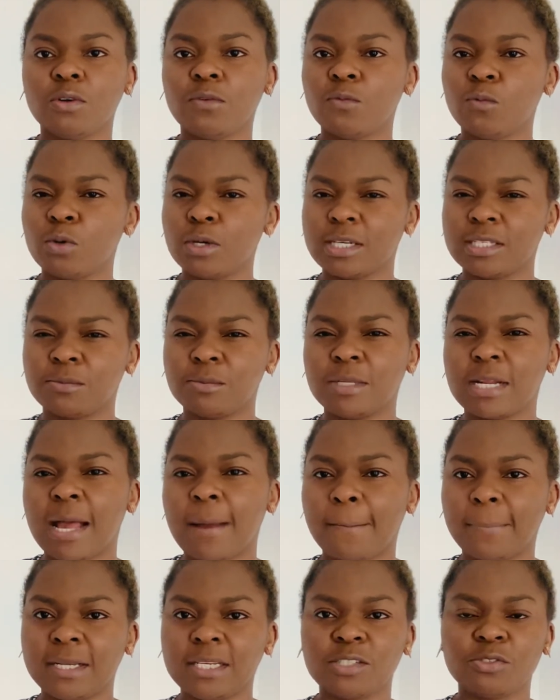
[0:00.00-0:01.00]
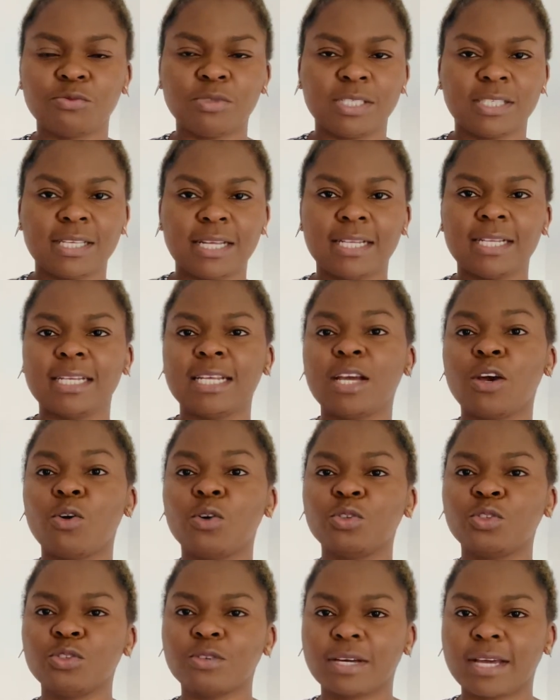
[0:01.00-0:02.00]
of what has been happening recently
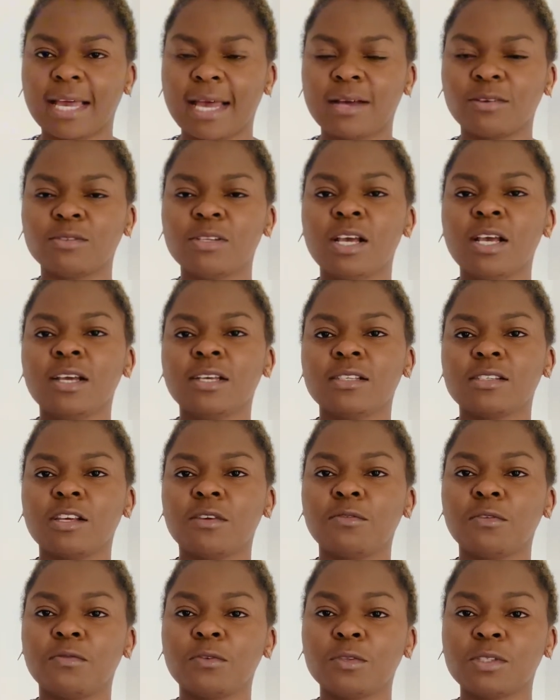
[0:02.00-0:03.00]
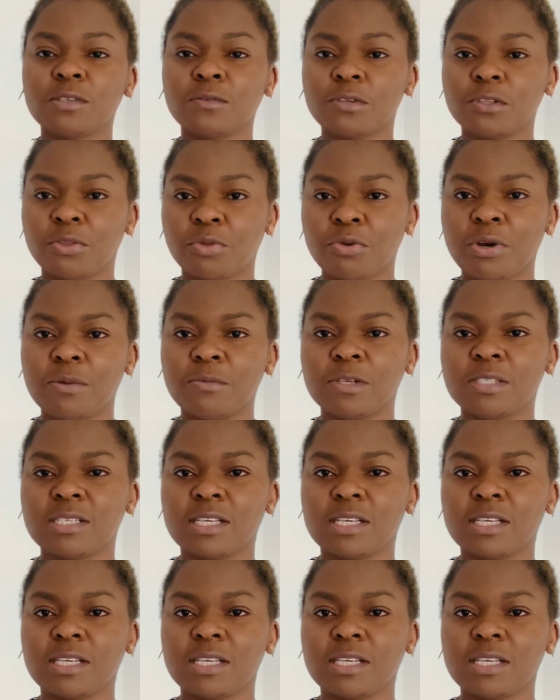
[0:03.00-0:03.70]
on your account. So if you filter for 3 months,